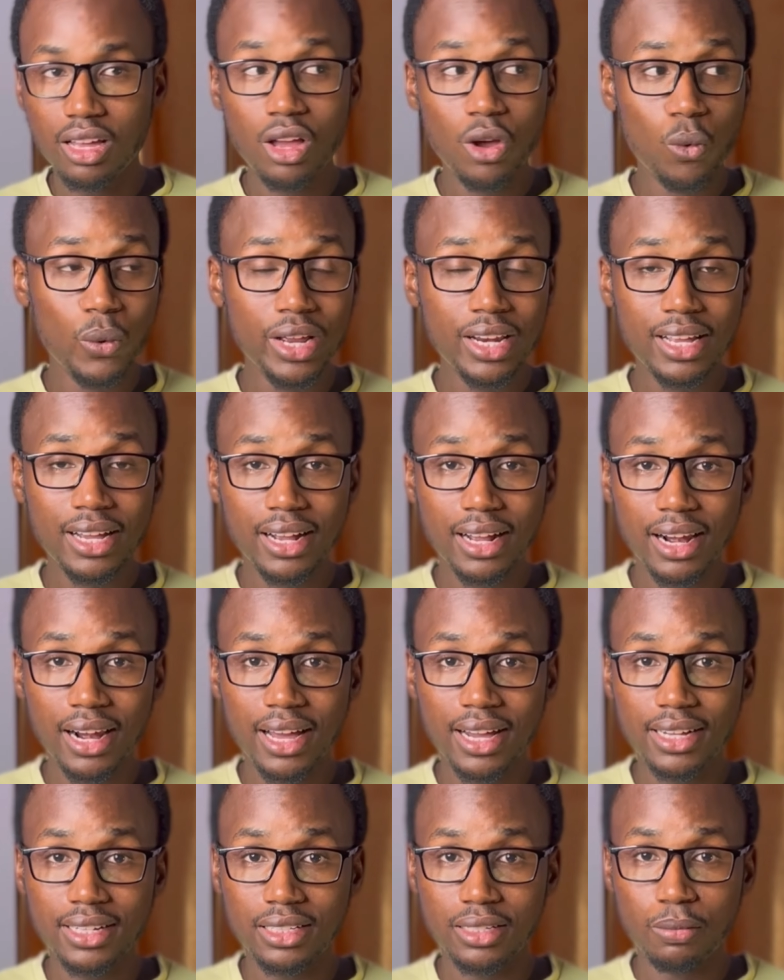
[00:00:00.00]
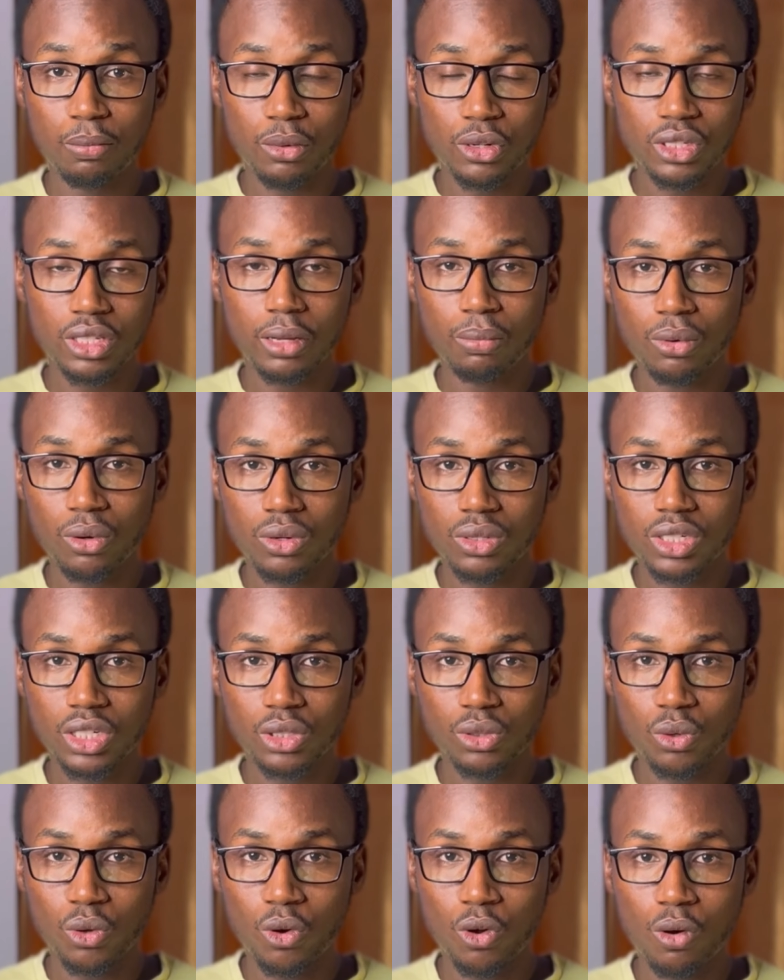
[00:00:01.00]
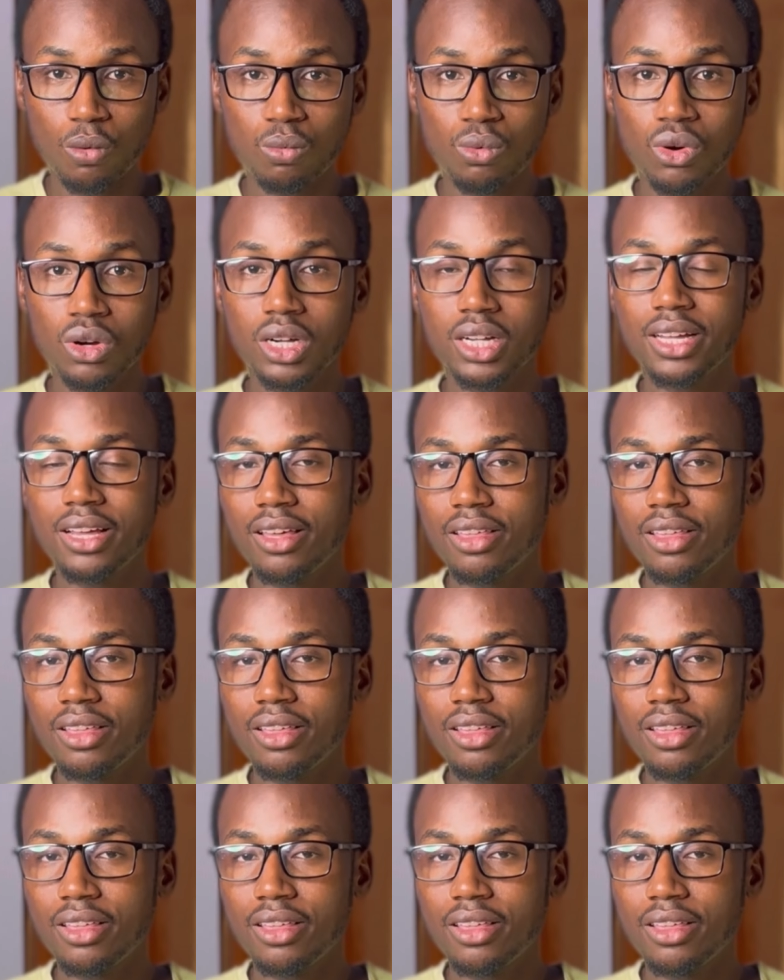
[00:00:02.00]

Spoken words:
When a client posts a project on Upwork,